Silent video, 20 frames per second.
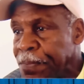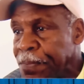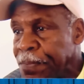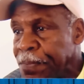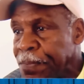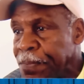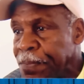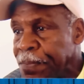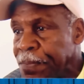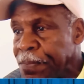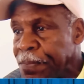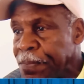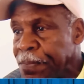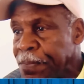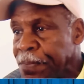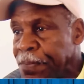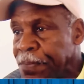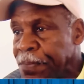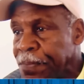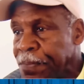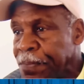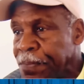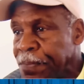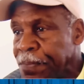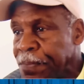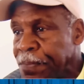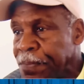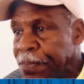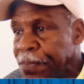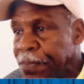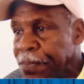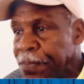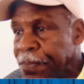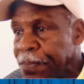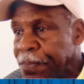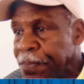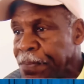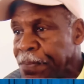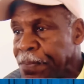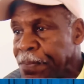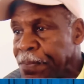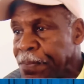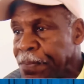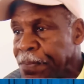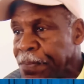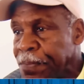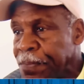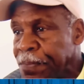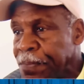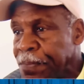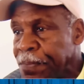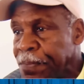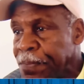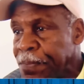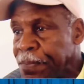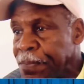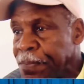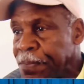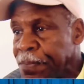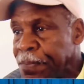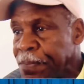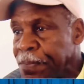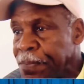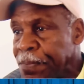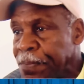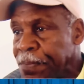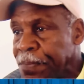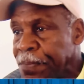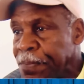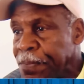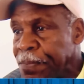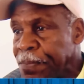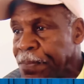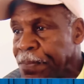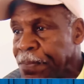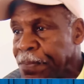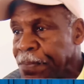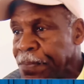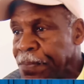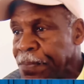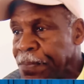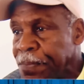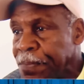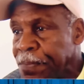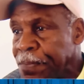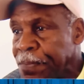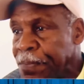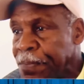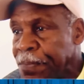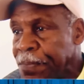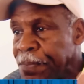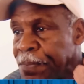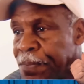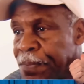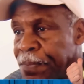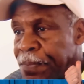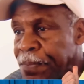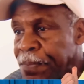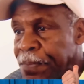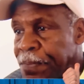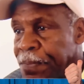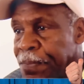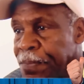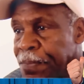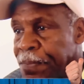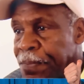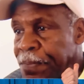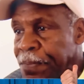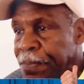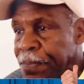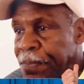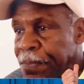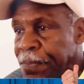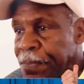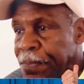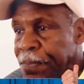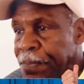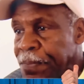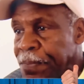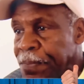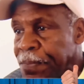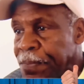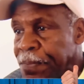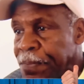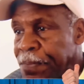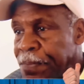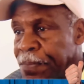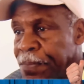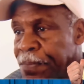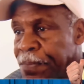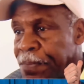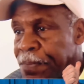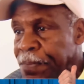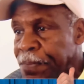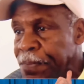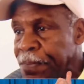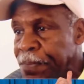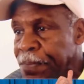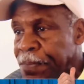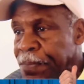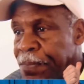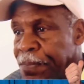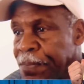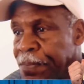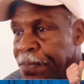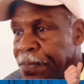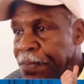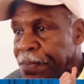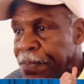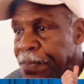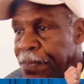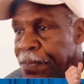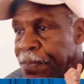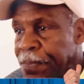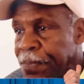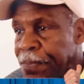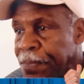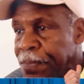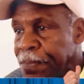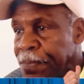The person shown says nothing.